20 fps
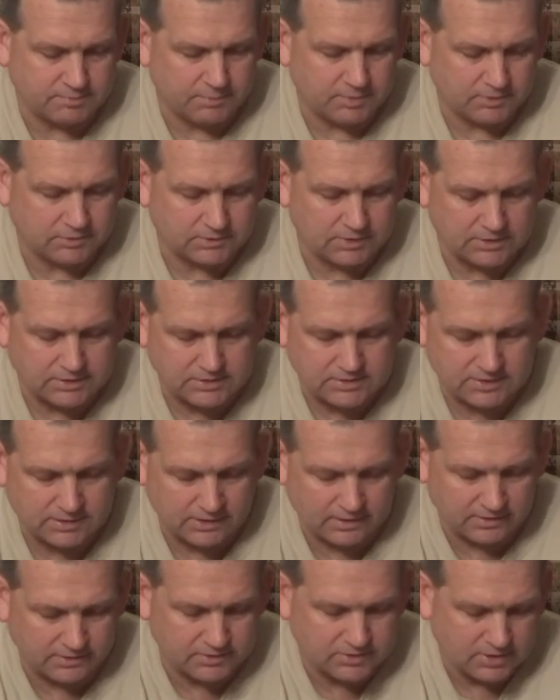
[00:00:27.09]
building
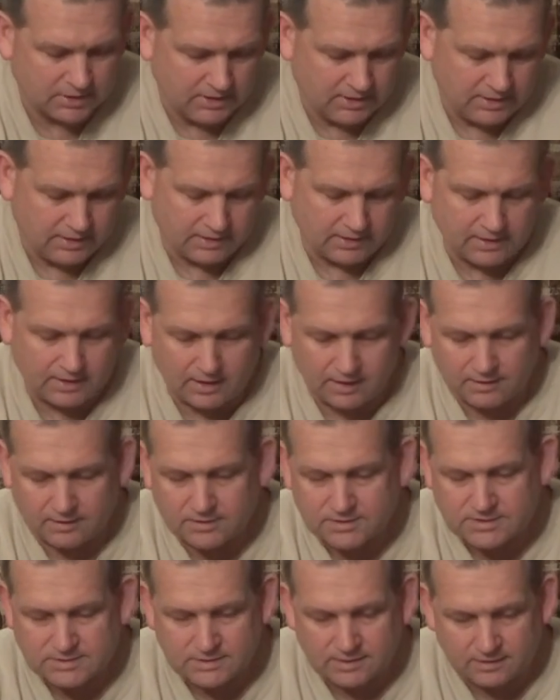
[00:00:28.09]
centers, garden
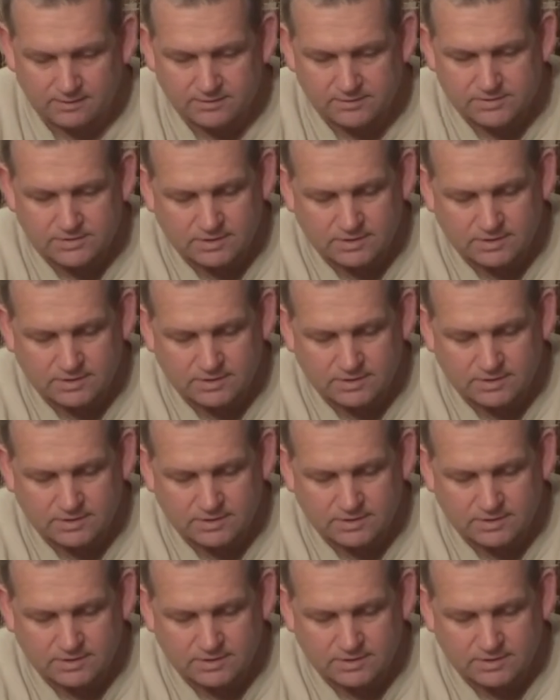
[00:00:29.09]
centers.